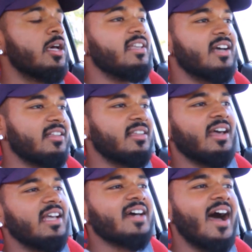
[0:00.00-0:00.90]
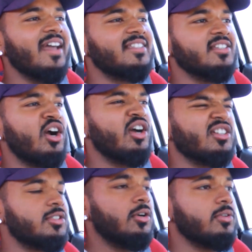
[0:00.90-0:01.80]
He's got the nice
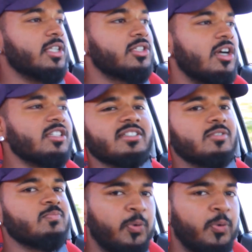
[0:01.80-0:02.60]
ITR, so this car is